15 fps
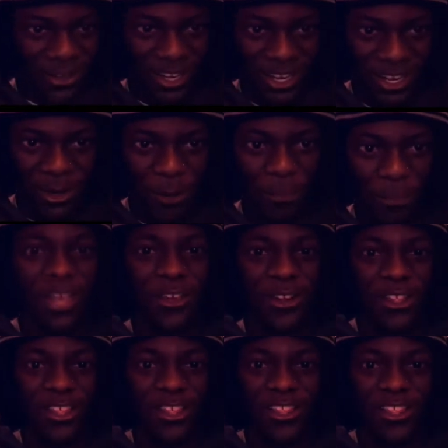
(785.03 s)
gonna, you know, make your
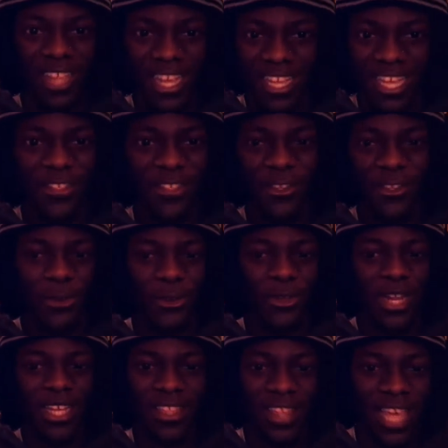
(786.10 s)
decision, like yes or no, you
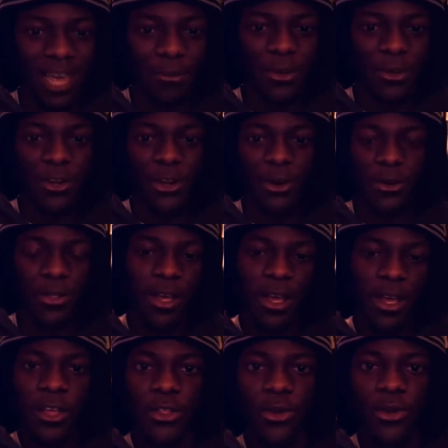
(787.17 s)
like this game or you don't.
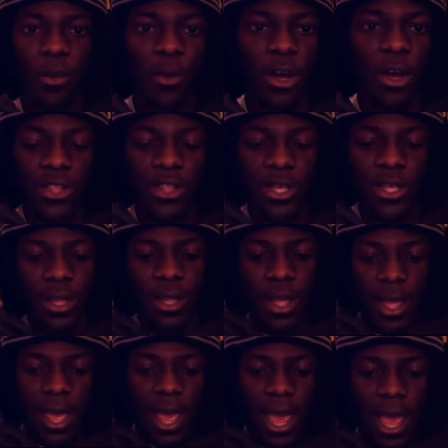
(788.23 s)
So I watched it,
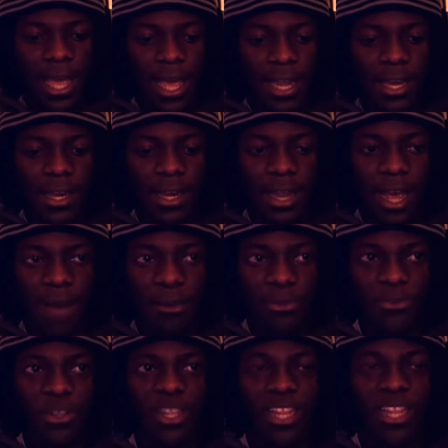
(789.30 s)
and I
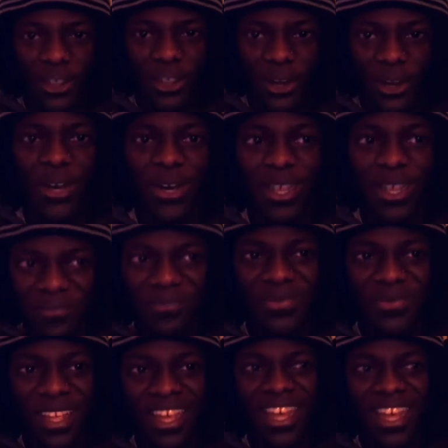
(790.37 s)
was really like, you know what?
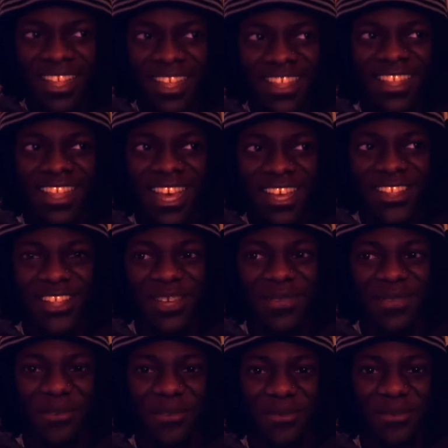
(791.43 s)
This actually
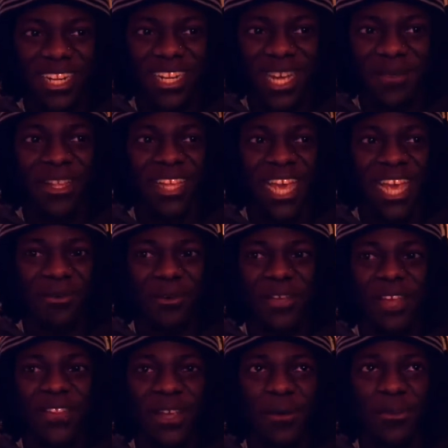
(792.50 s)
seems like a pretty damn good game.
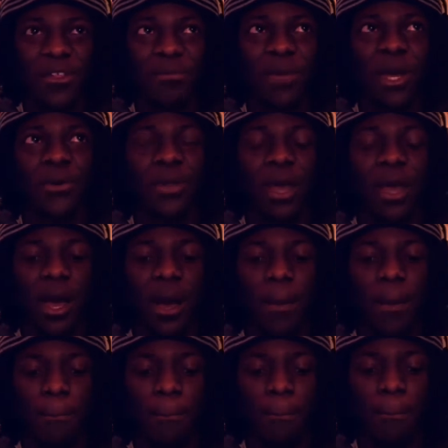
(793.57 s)
I think it was about,
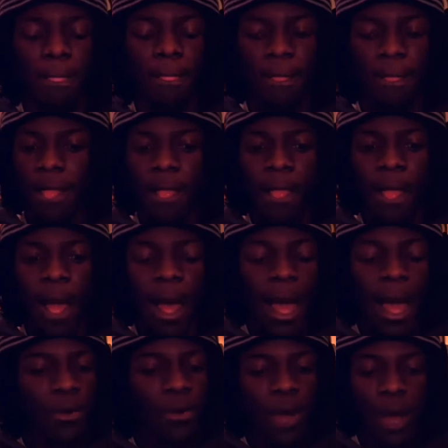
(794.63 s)

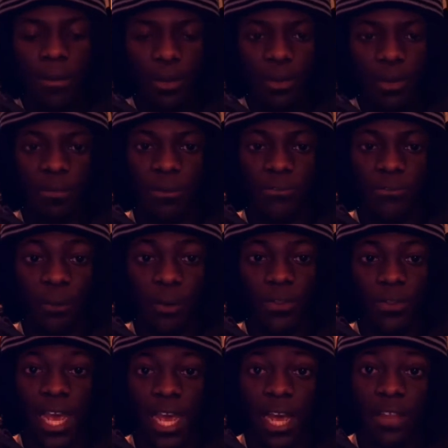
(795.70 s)
I don't know how many weeks before
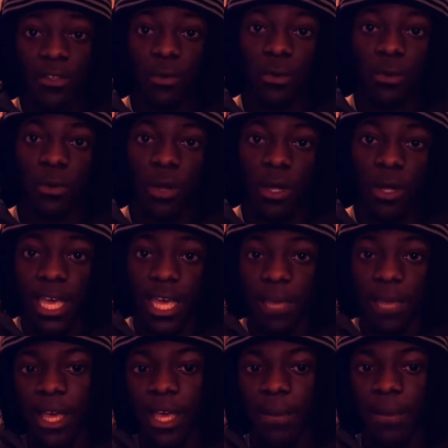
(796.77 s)
the actual
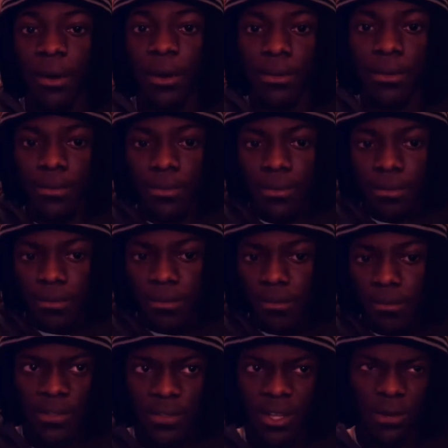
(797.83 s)
game came out.
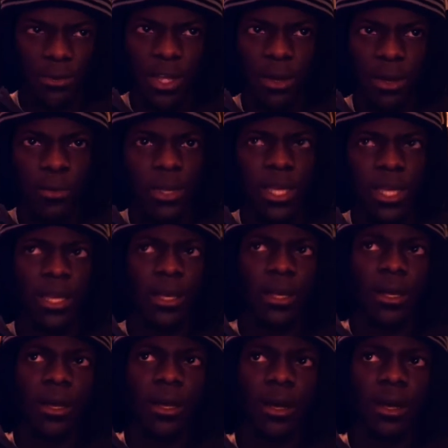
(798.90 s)
I think it was like a week,
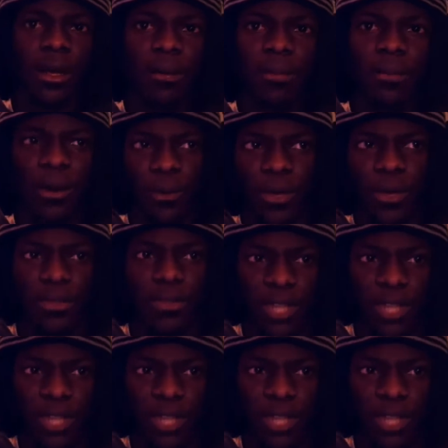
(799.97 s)
about a week. It was